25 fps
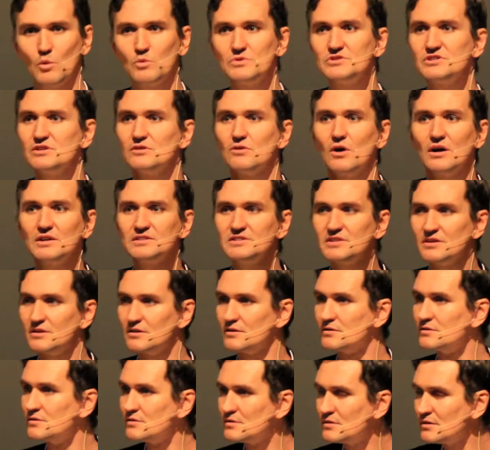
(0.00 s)
What would you like
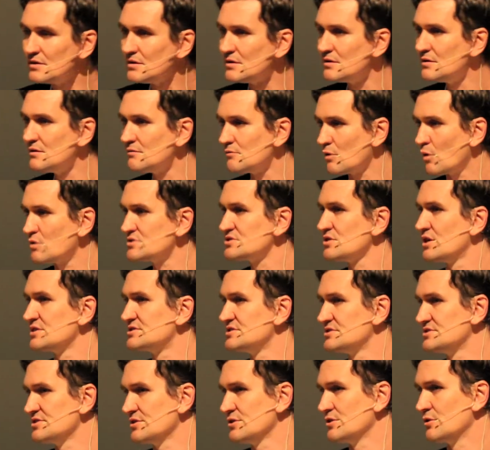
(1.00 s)
to, what would
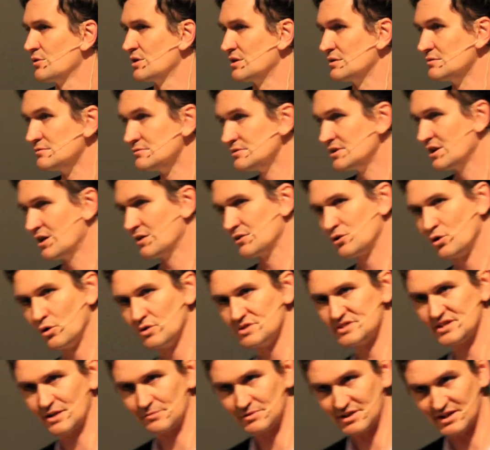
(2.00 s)
you like to do? And, you know, of
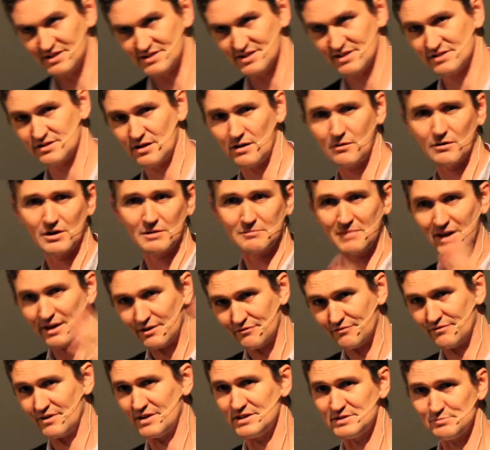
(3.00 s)
course, some kid says, I want to
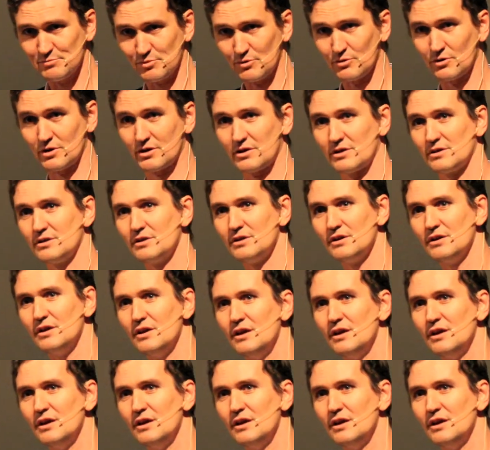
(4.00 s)
make Facebook.